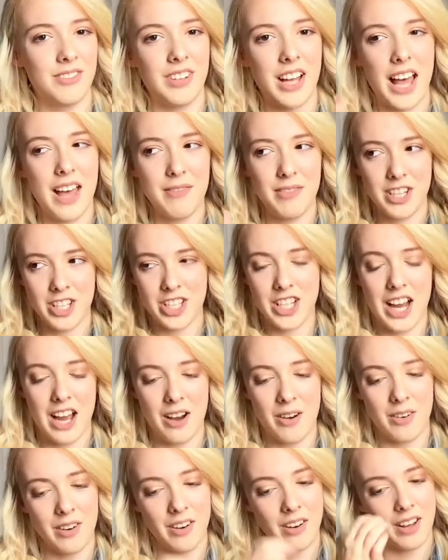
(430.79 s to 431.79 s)
a heavy
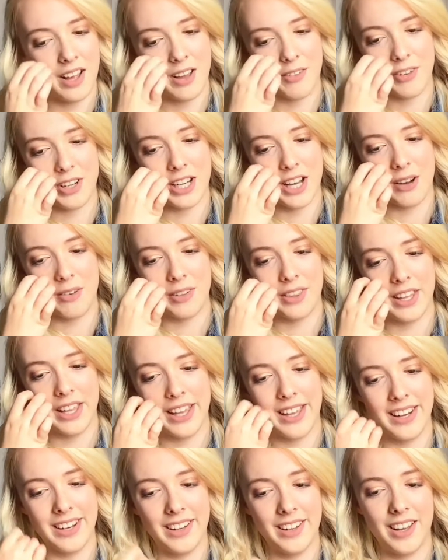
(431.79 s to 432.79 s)
shower every now and
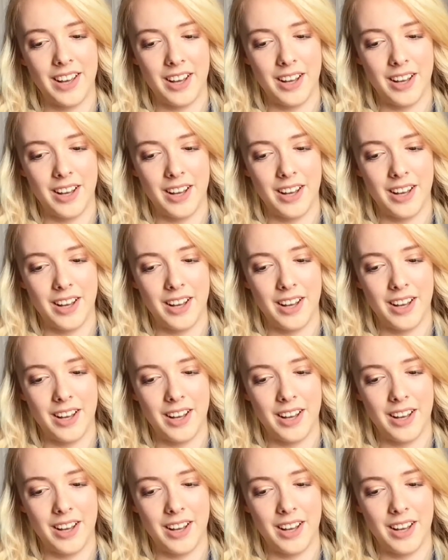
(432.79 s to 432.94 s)
then.